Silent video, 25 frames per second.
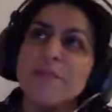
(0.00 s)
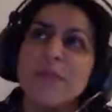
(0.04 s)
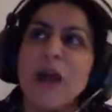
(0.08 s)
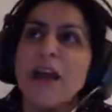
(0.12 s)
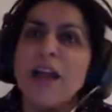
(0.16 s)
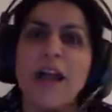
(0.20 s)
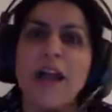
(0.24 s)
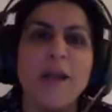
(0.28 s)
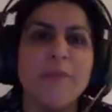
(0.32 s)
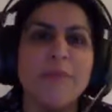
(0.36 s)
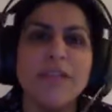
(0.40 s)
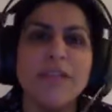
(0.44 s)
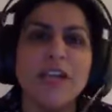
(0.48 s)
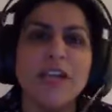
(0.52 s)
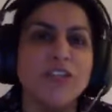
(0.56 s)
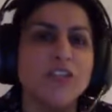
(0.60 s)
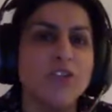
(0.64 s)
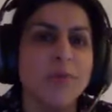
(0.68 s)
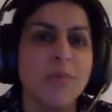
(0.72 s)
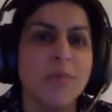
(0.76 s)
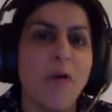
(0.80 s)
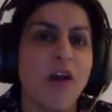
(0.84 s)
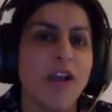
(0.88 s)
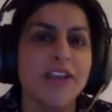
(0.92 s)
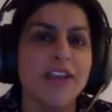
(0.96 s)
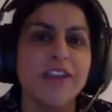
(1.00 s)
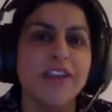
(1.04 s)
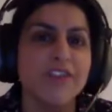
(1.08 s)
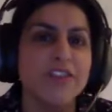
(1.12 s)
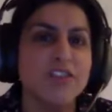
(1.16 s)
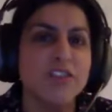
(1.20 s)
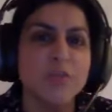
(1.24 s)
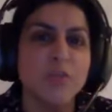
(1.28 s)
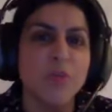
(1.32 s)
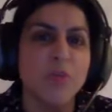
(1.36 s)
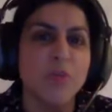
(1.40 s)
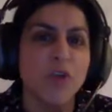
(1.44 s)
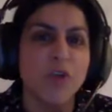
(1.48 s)
I, I mean i took part in other
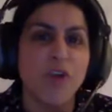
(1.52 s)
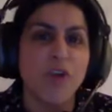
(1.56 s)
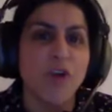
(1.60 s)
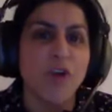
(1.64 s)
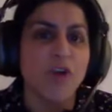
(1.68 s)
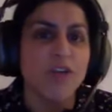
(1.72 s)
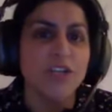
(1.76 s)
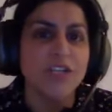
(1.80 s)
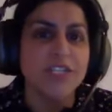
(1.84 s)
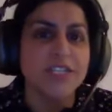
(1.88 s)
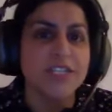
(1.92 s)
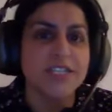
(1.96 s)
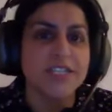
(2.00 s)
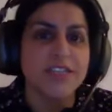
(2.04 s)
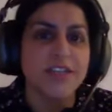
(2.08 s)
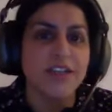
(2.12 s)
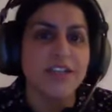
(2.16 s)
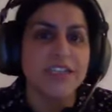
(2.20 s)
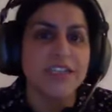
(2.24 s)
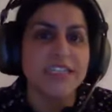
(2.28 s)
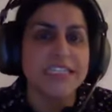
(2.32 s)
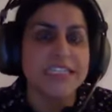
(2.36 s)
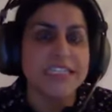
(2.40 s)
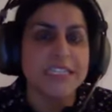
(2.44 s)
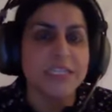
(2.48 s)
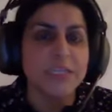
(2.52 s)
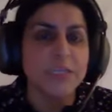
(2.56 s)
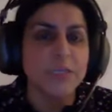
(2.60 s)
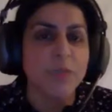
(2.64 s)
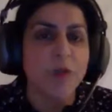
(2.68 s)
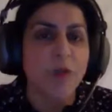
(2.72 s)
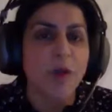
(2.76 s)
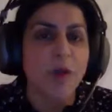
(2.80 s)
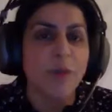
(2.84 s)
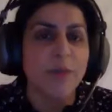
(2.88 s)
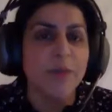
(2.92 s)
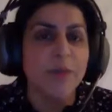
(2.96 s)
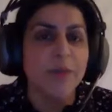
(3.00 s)
smaller college societies as
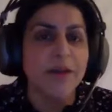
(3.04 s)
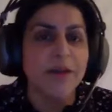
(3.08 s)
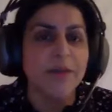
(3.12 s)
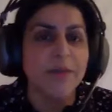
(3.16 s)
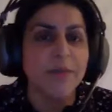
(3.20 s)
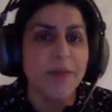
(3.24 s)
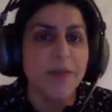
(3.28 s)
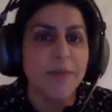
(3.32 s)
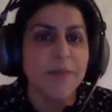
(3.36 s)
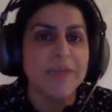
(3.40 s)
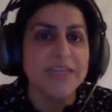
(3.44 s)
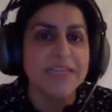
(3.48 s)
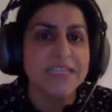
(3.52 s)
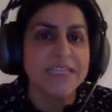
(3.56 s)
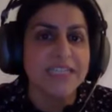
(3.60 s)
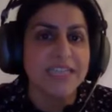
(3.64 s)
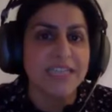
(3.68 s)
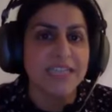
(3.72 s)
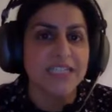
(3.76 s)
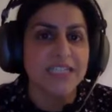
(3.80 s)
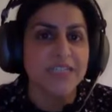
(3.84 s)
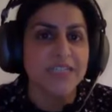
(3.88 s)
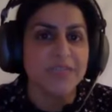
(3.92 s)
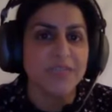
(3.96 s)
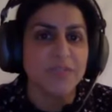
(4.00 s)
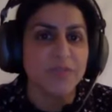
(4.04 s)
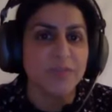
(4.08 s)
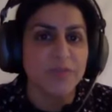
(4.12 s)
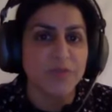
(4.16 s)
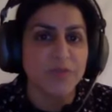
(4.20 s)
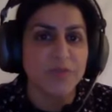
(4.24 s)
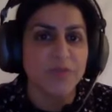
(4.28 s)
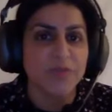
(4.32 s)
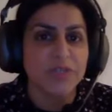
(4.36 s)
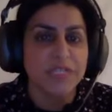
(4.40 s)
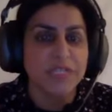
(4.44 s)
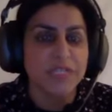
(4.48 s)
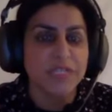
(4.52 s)
well but my biggest activity was
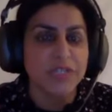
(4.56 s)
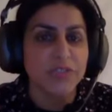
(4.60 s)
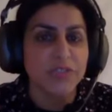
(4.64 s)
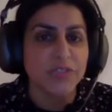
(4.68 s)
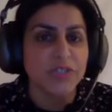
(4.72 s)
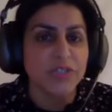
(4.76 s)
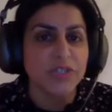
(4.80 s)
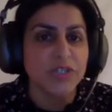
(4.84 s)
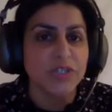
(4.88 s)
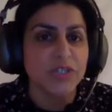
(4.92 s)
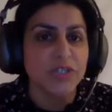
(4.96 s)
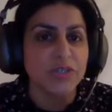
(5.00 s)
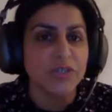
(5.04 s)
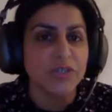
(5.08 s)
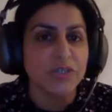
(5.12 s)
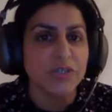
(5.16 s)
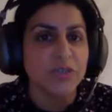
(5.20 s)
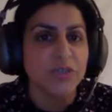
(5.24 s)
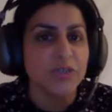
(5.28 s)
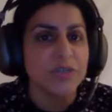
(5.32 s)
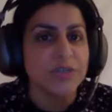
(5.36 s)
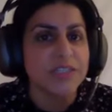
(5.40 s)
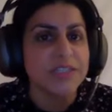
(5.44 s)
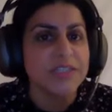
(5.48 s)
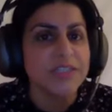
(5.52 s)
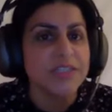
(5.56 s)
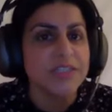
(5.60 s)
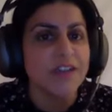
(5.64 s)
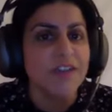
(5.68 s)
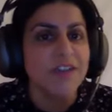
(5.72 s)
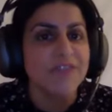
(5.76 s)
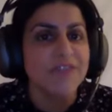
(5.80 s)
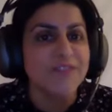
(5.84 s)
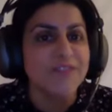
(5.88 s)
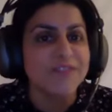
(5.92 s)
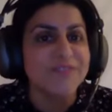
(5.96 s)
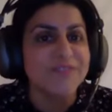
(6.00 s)
obviously doing the student union stuff